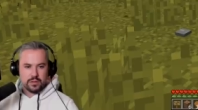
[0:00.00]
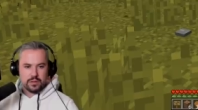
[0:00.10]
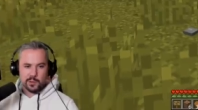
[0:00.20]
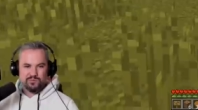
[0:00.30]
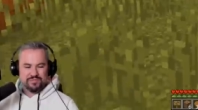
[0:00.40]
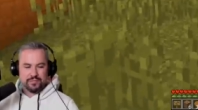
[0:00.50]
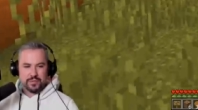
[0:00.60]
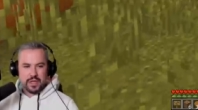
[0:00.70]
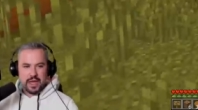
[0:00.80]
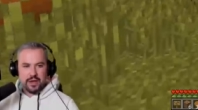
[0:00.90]
ranging.
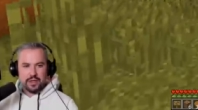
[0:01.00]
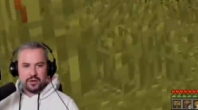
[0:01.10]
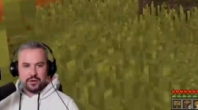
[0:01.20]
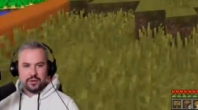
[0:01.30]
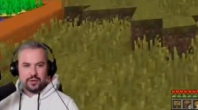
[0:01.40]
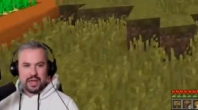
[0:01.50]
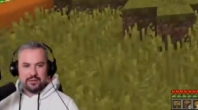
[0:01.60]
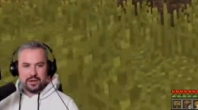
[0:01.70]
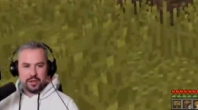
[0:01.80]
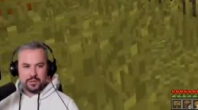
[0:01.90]
How okay. do you
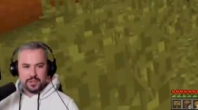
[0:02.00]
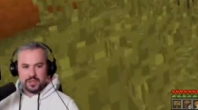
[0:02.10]
level it up? Does it